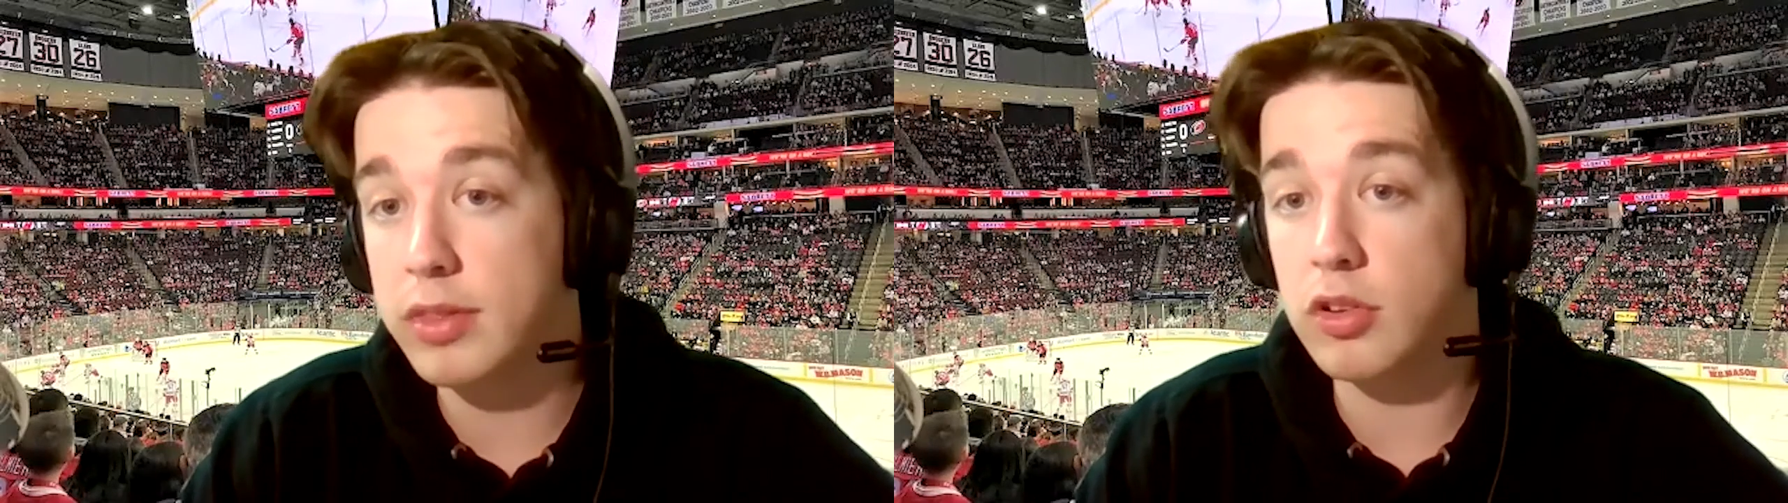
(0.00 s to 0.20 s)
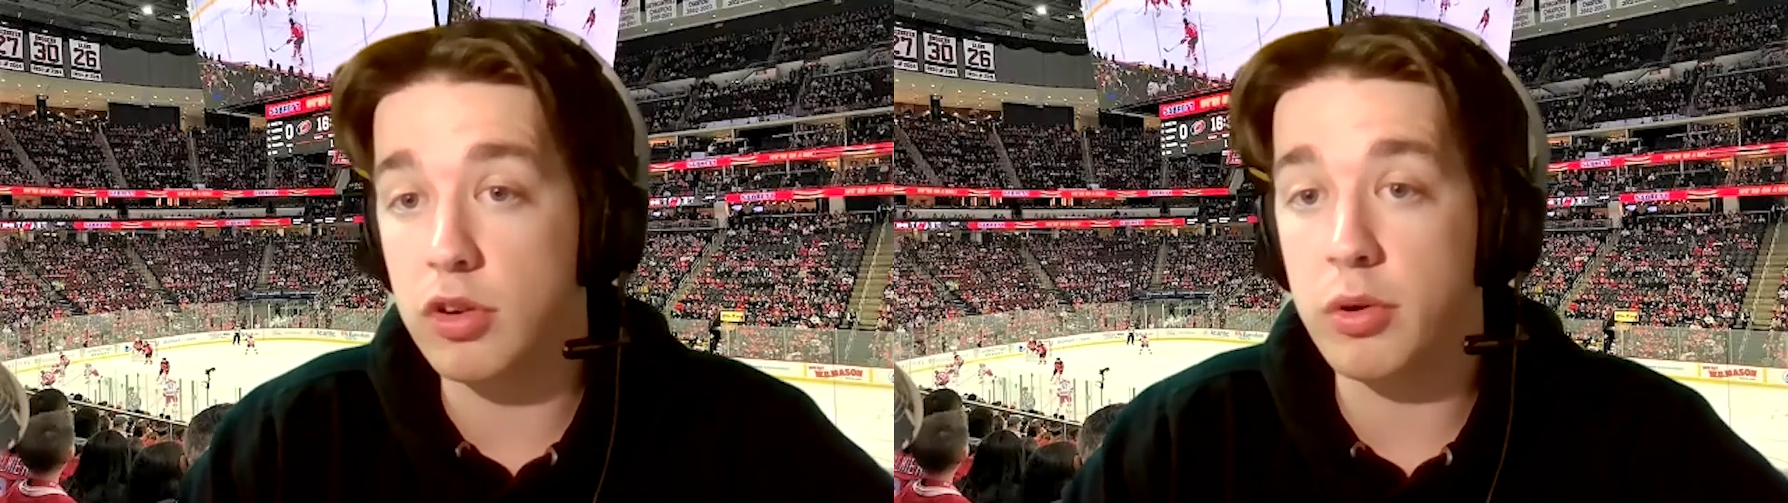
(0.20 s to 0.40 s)

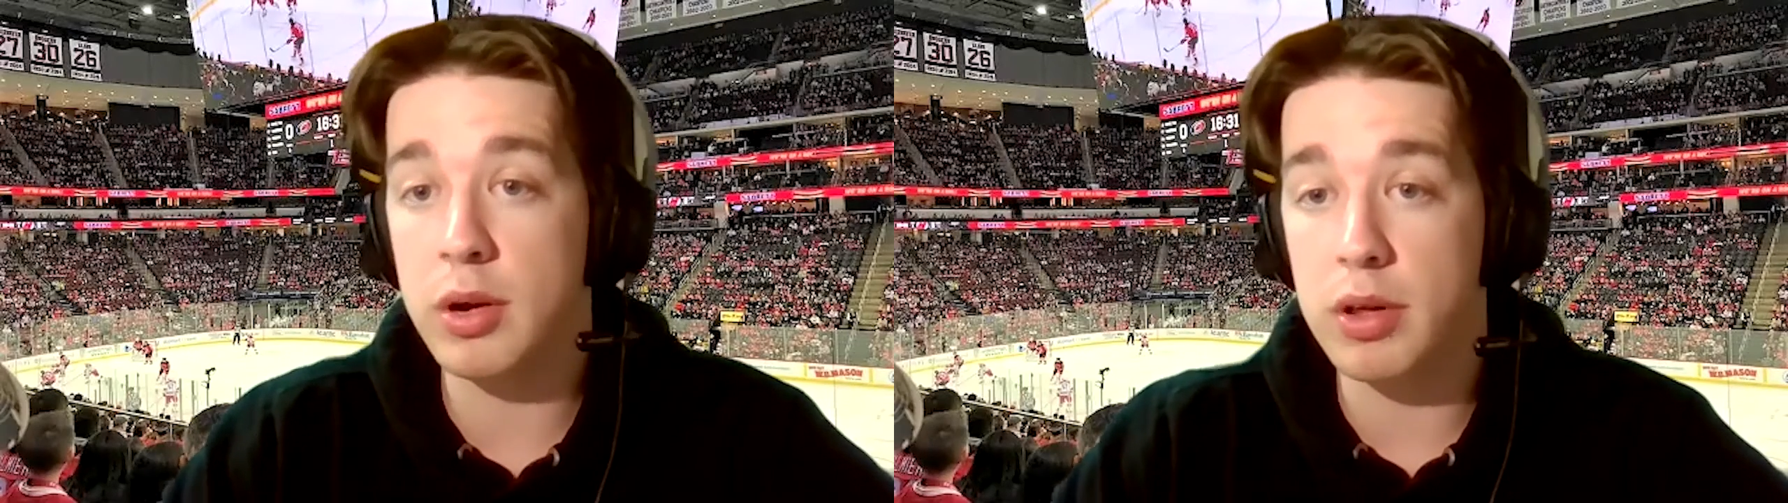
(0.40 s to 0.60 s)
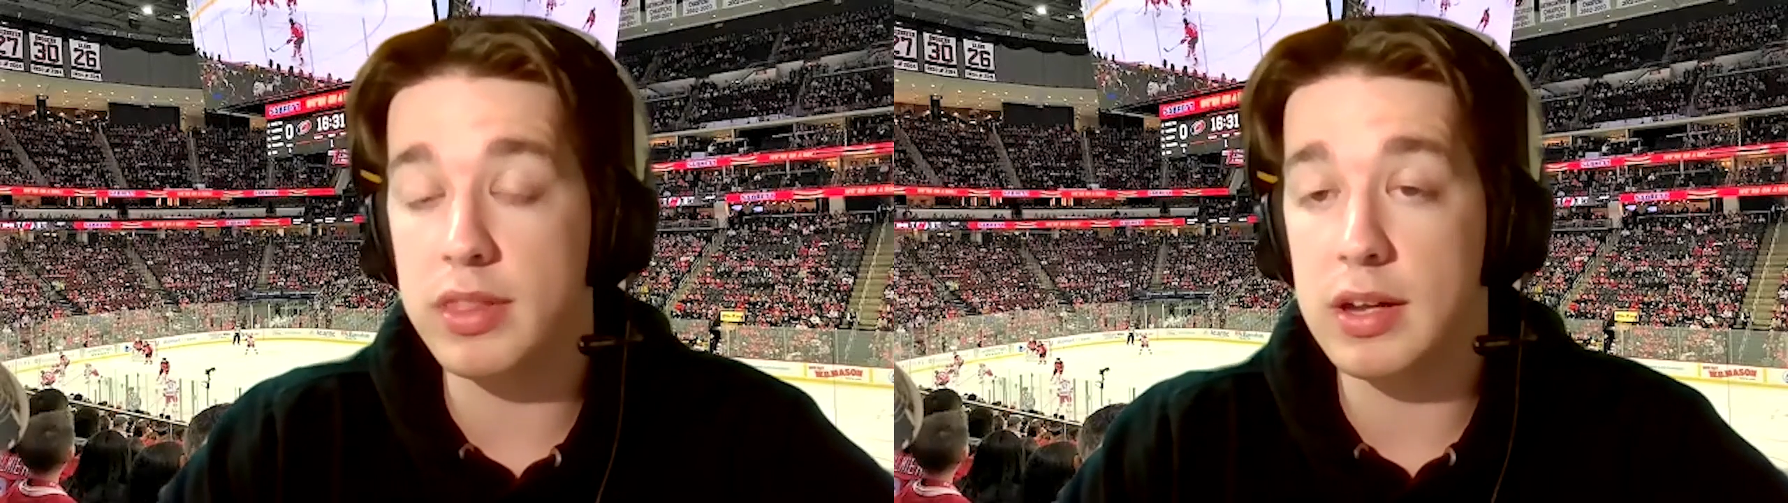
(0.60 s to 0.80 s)
they're
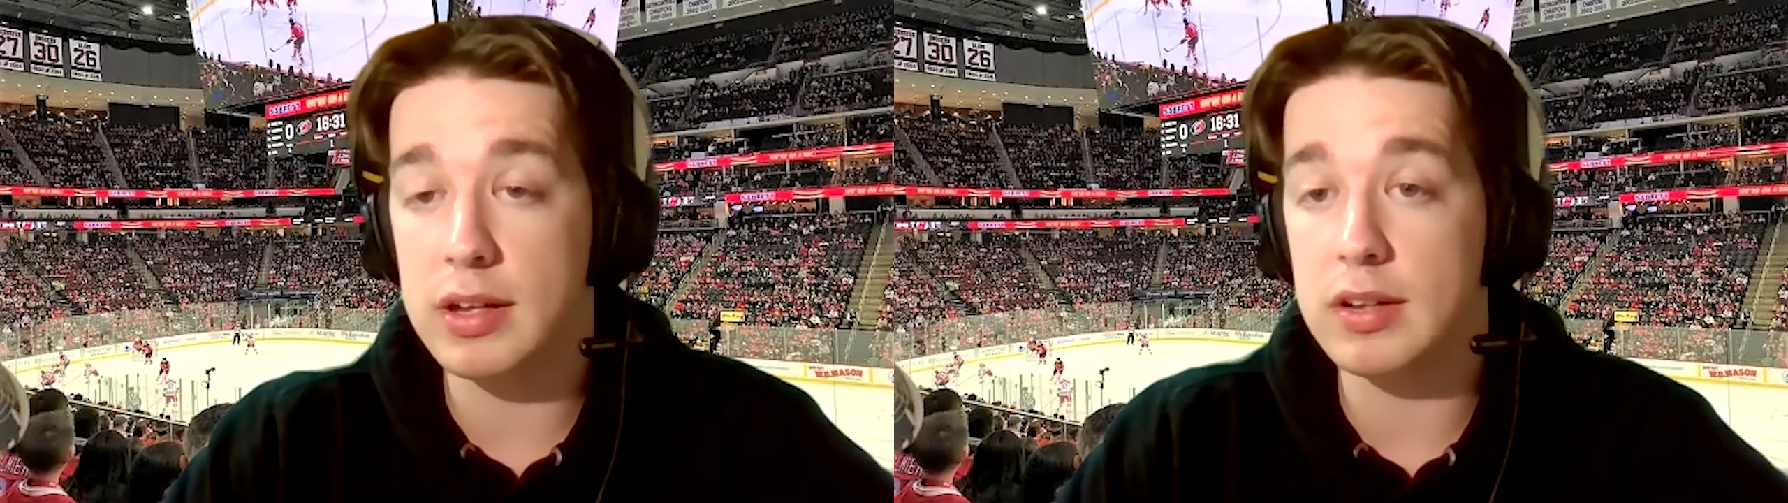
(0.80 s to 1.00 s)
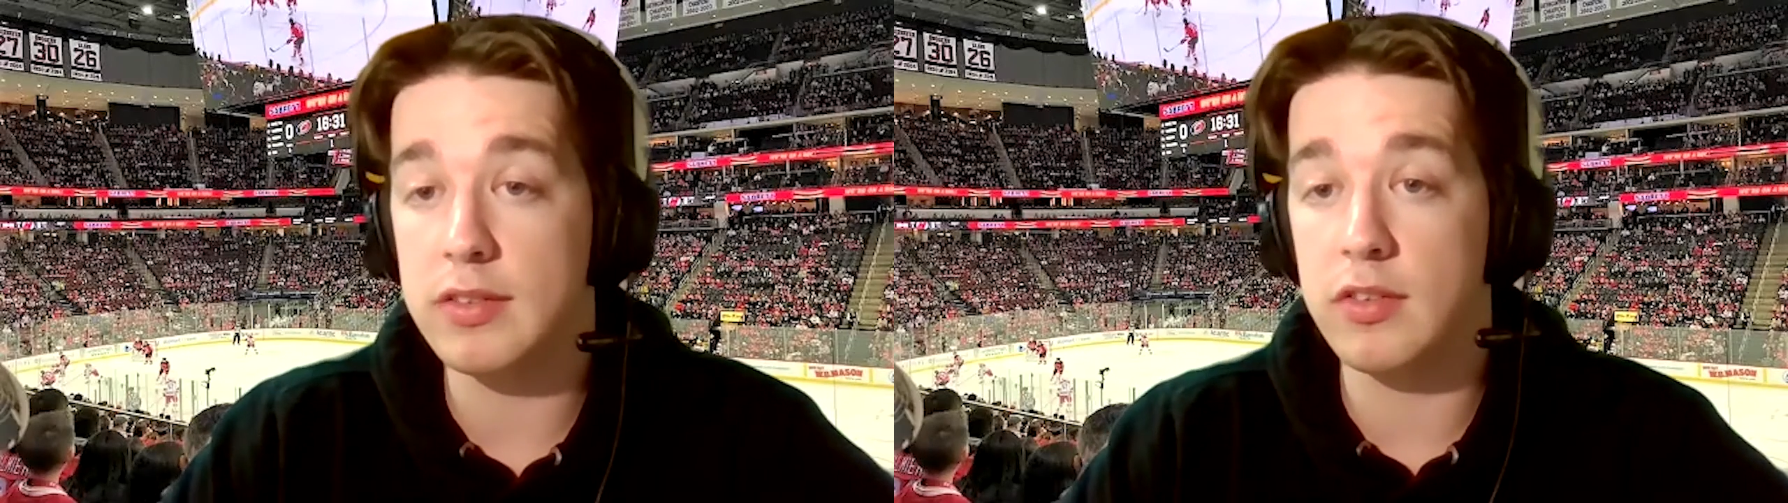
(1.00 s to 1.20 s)
doing what they
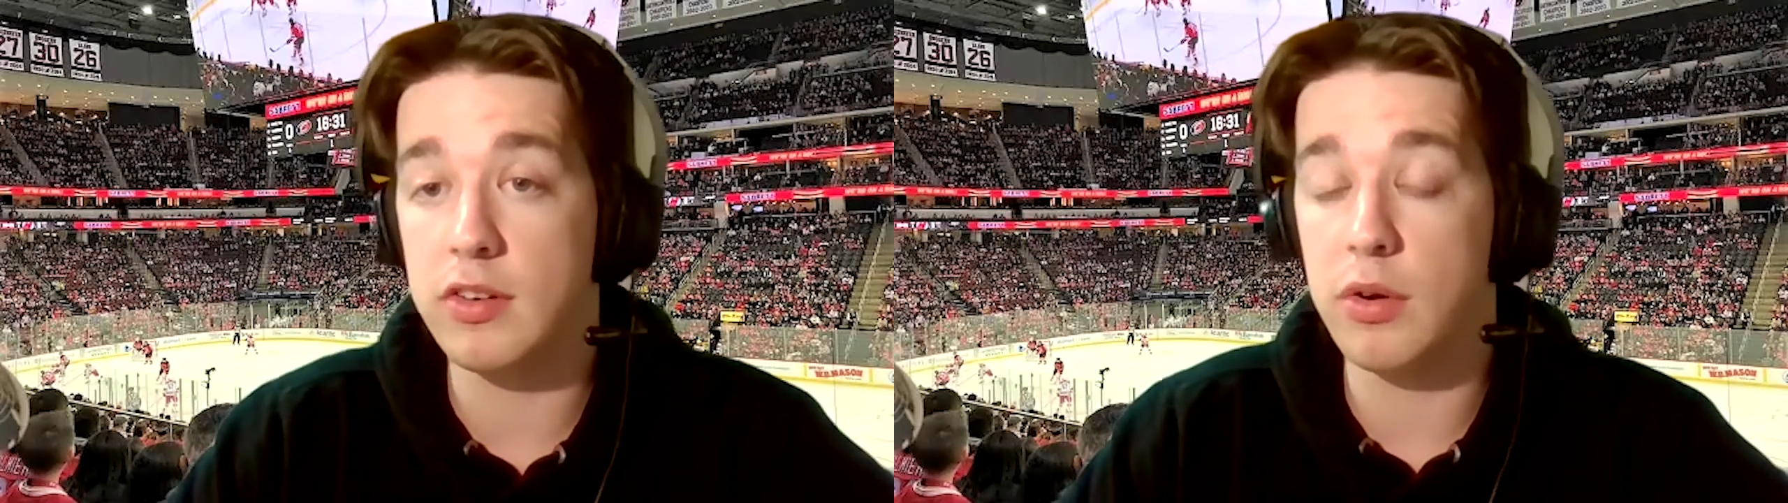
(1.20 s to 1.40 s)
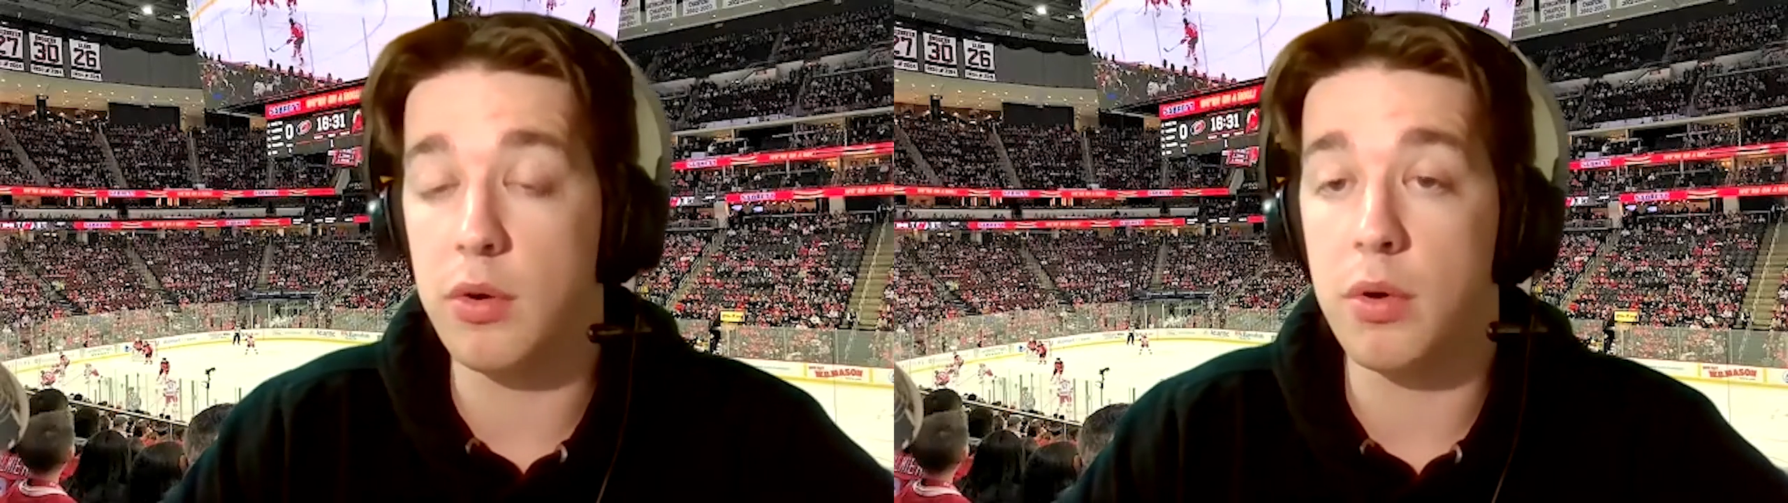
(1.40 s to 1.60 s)
need to
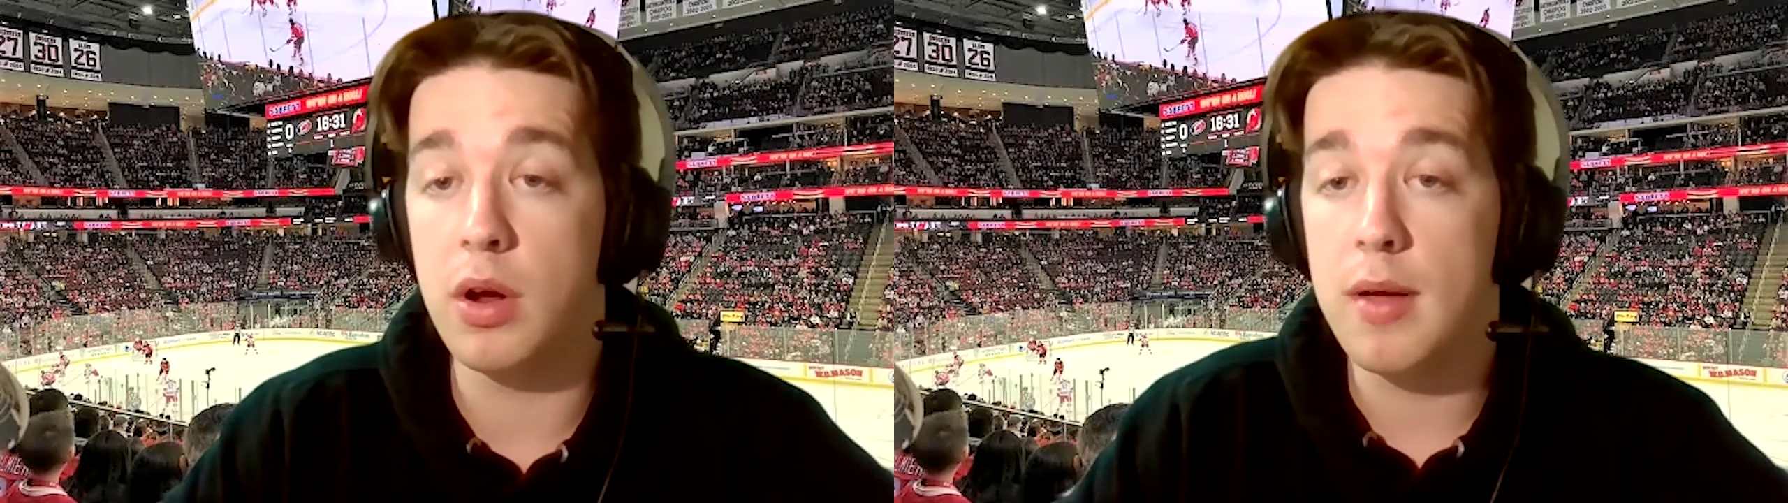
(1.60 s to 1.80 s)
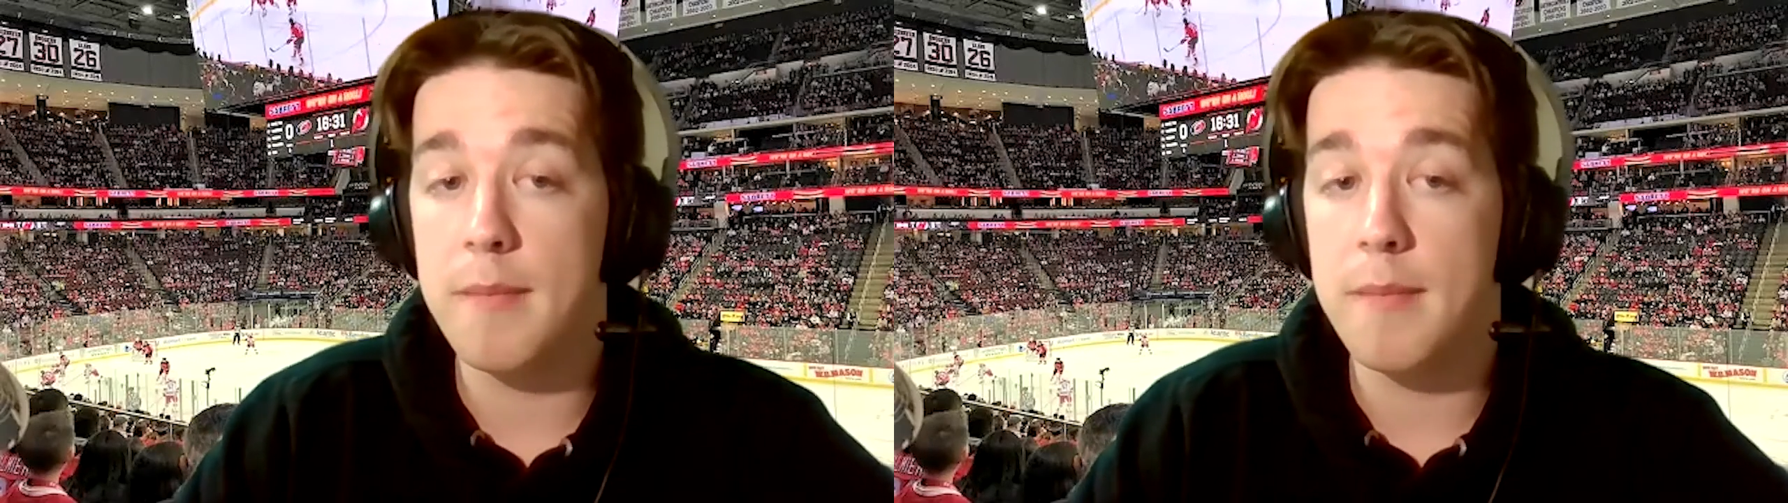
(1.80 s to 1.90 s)
do,